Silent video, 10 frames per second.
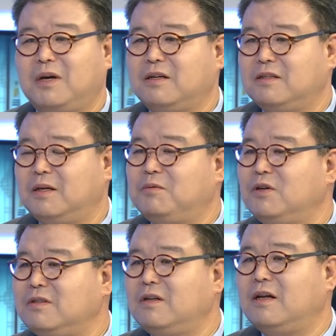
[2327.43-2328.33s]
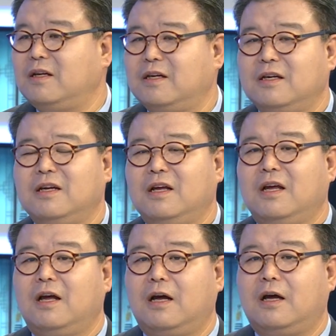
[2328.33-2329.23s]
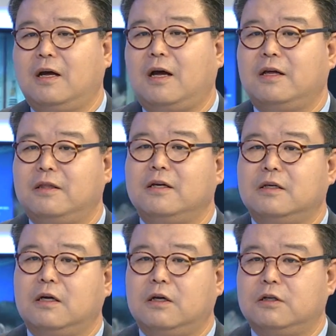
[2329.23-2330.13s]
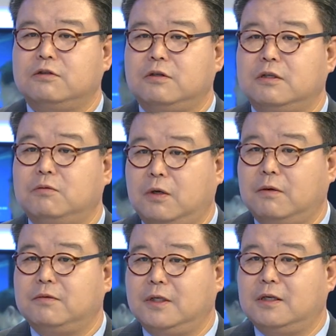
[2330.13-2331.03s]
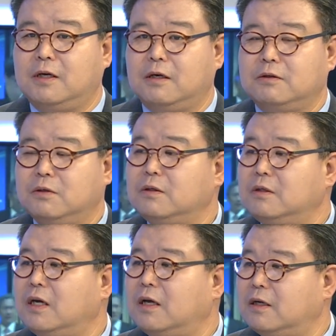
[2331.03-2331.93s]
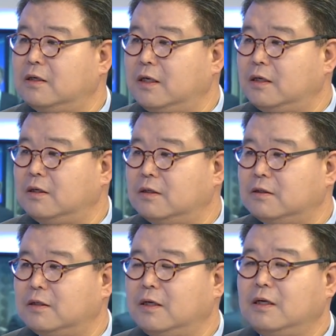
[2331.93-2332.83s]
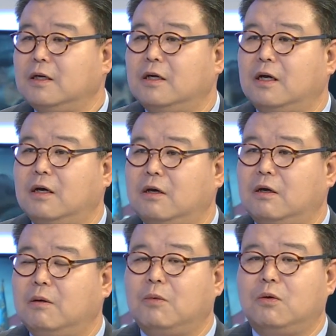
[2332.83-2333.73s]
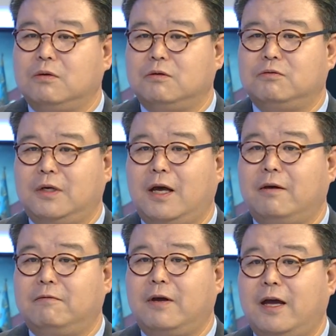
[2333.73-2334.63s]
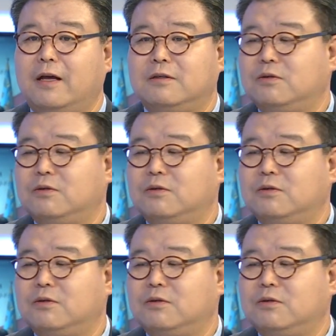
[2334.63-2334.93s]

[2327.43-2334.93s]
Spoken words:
Park Geun-hye. Personally, I think she is one of the good leaders among we have had